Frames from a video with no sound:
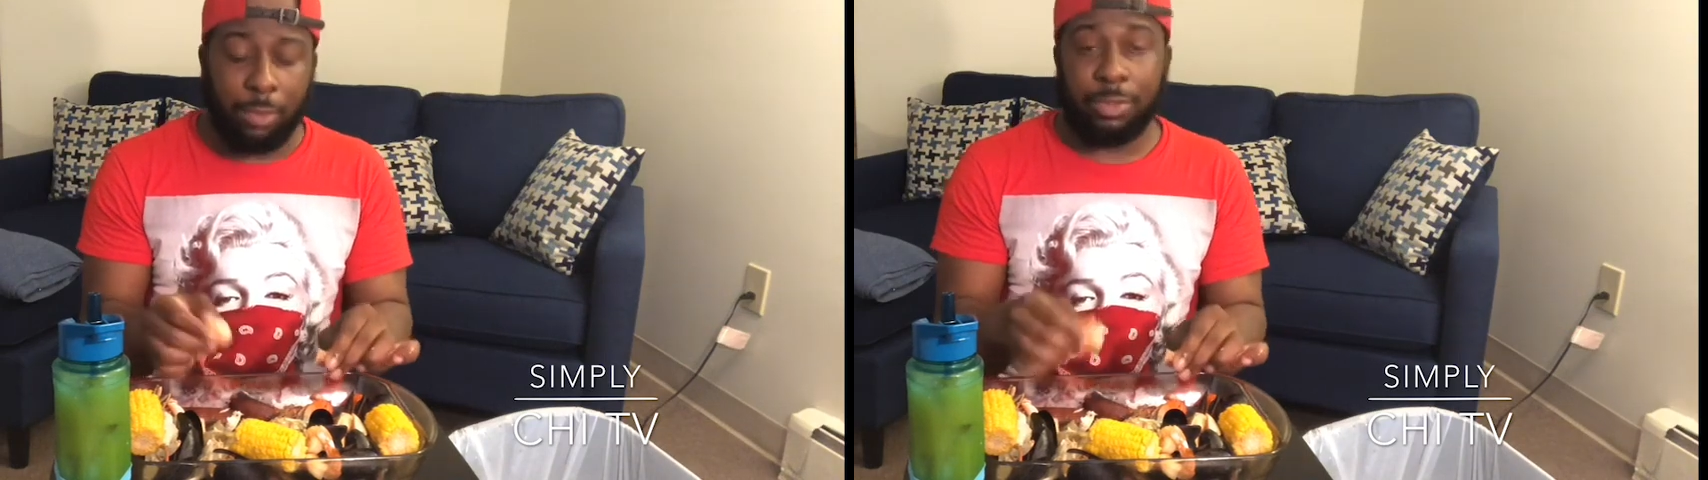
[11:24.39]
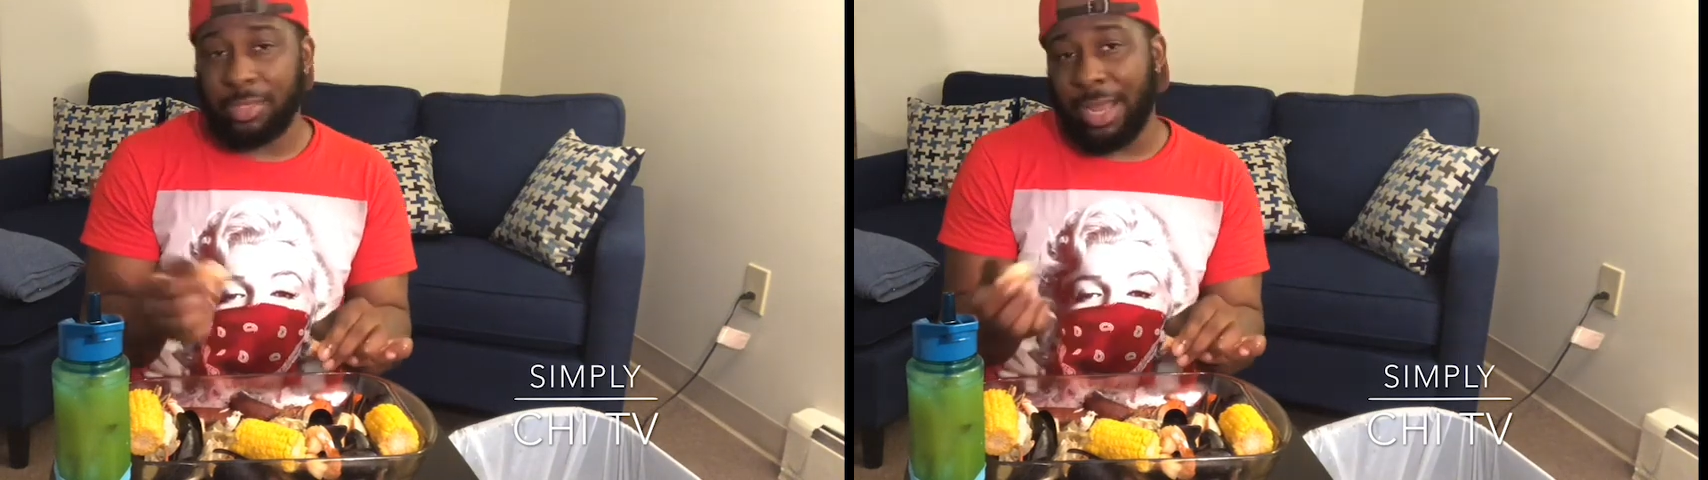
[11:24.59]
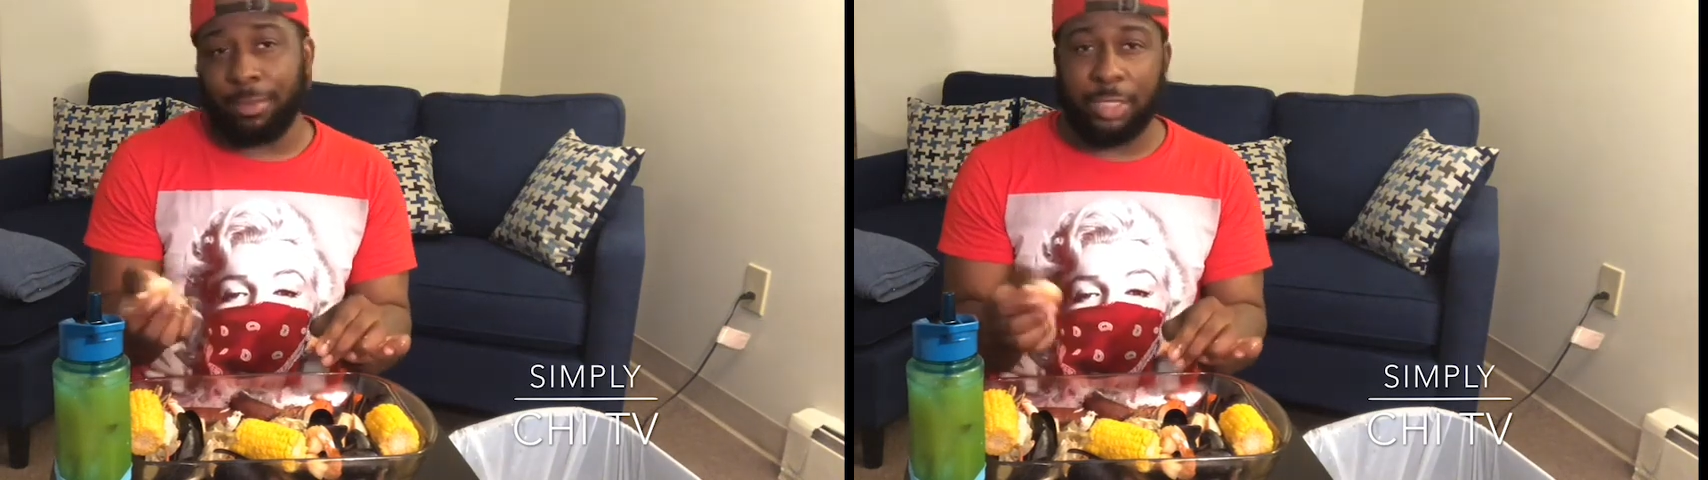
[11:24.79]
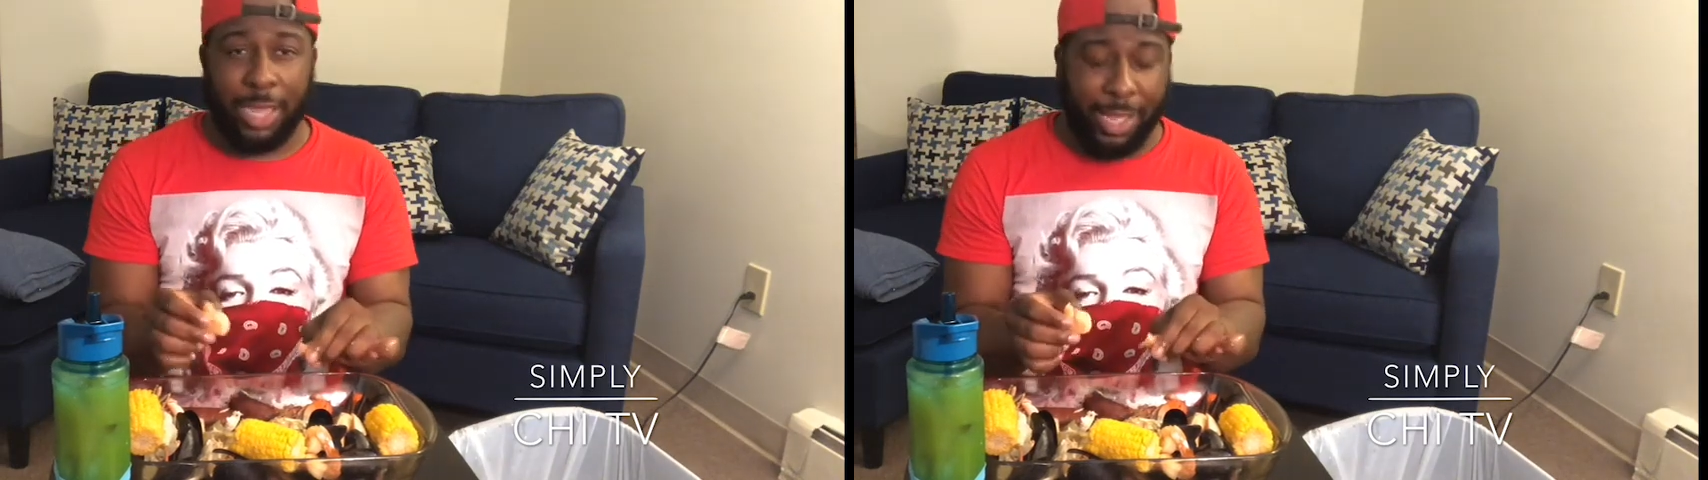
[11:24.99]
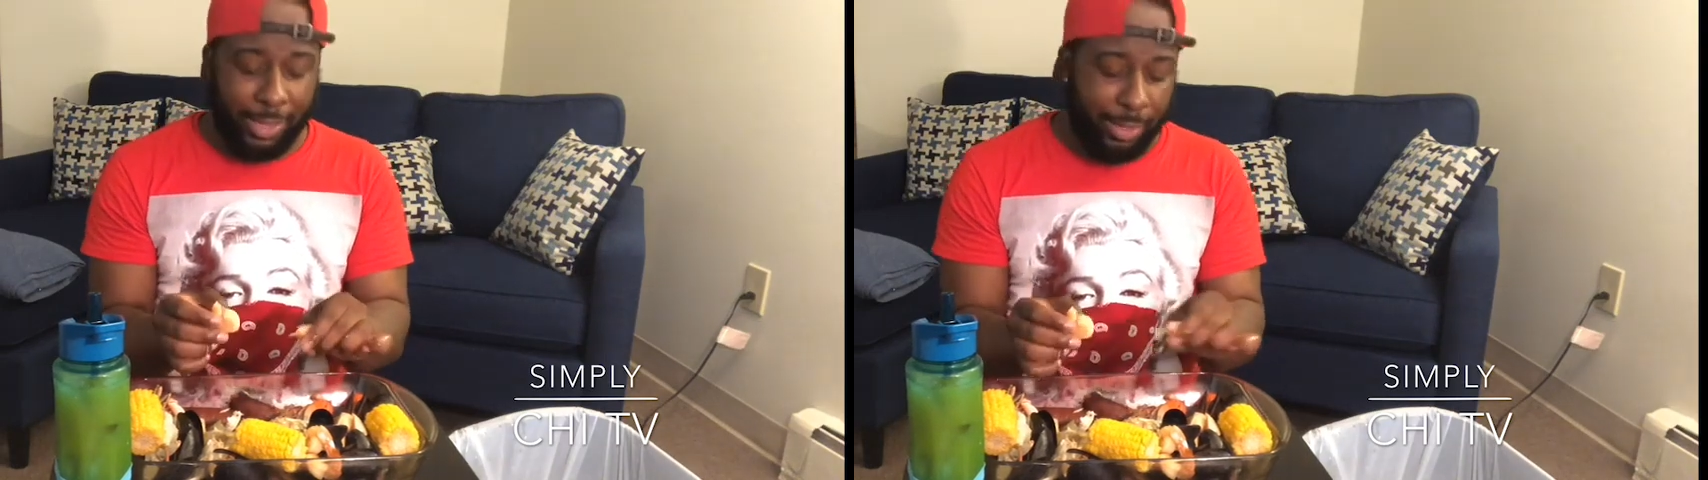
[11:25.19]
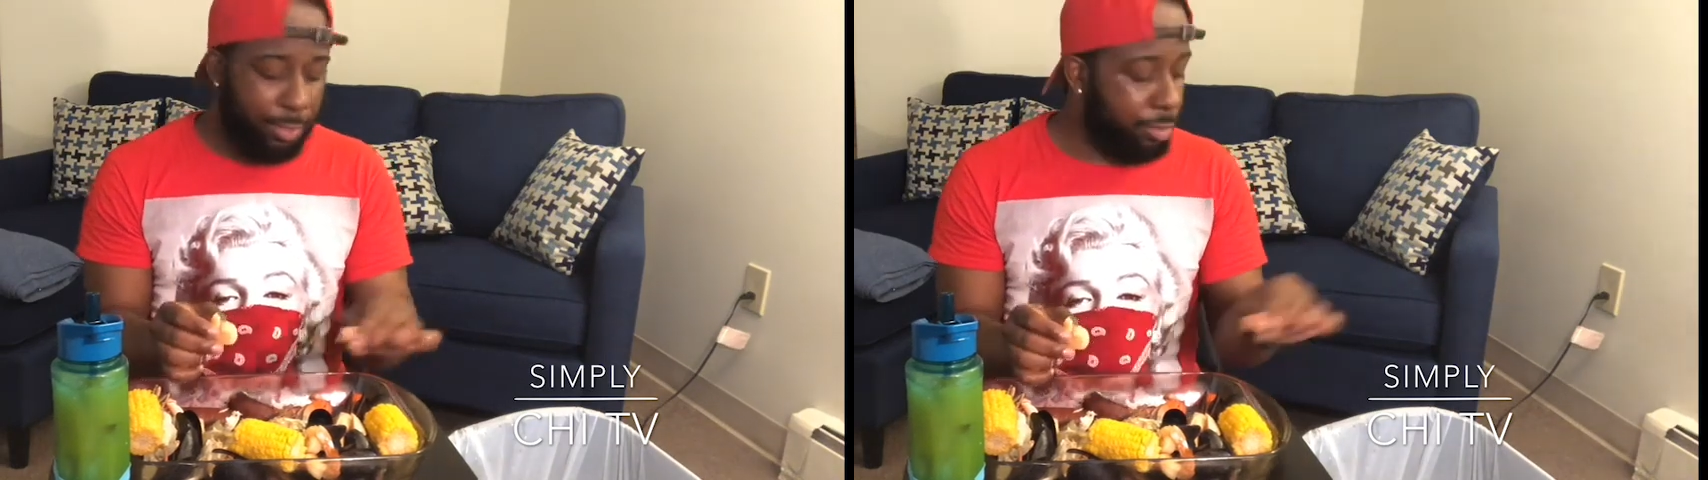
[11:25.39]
was Snapchatting,